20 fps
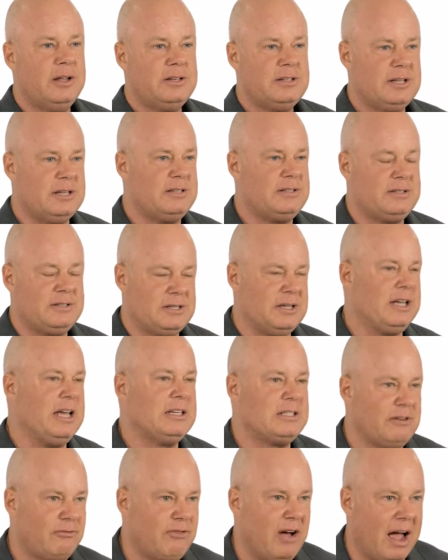to
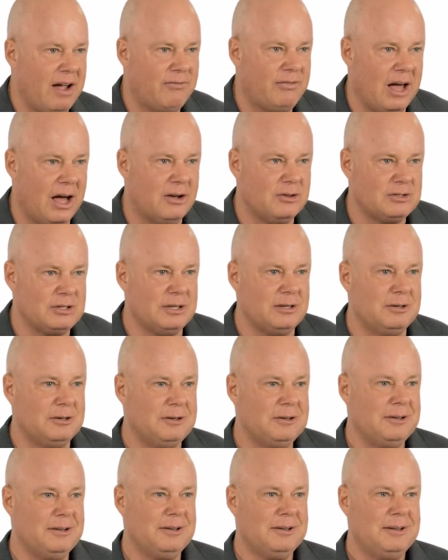get to
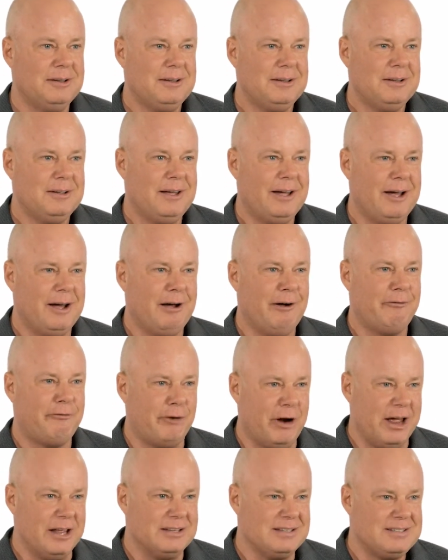5,000
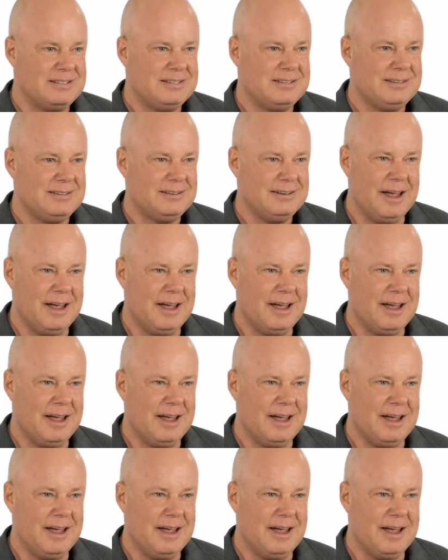friends.